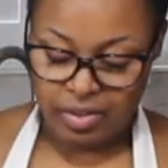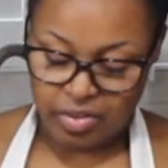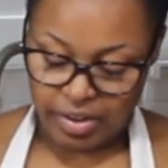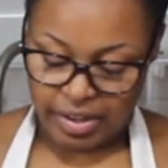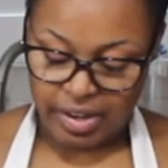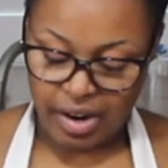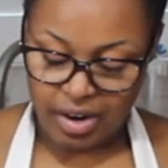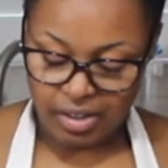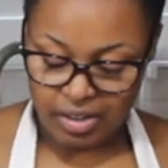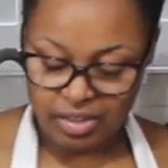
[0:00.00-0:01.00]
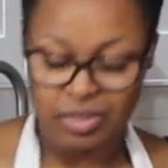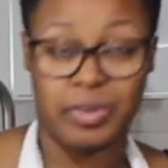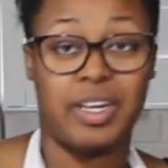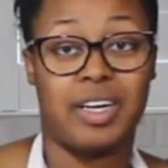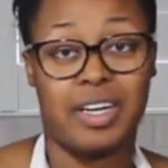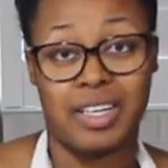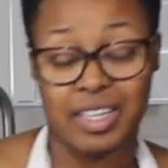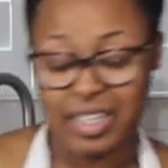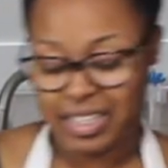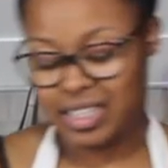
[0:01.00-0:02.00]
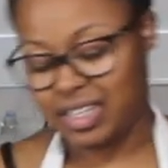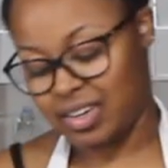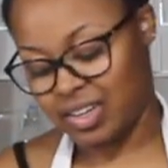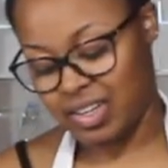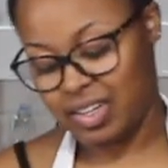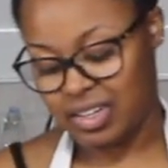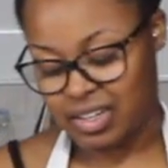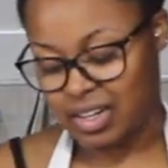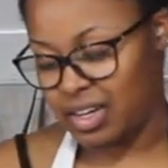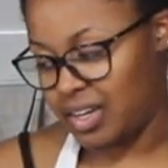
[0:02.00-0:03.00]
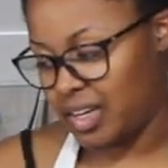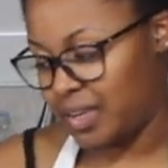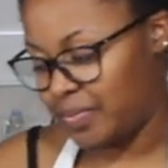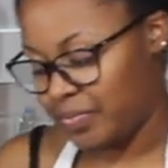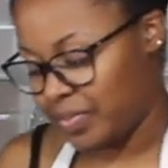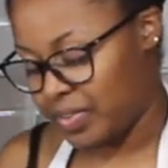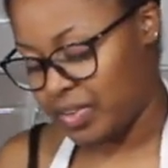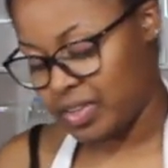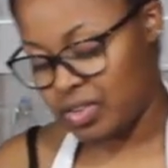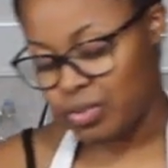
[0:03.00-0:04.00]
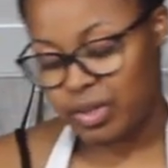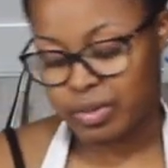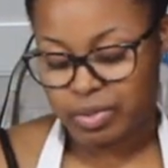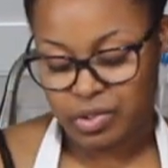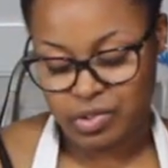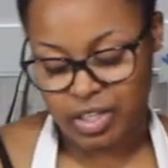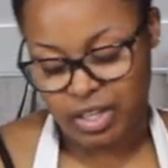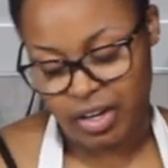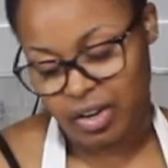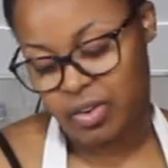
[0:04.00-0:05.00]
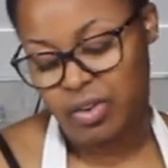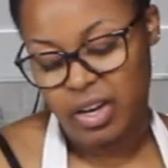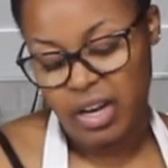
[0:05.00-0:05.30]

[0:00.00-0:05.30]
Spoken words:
so I cut out a little square and I cleaned it all. And this is where the blue's gonna go.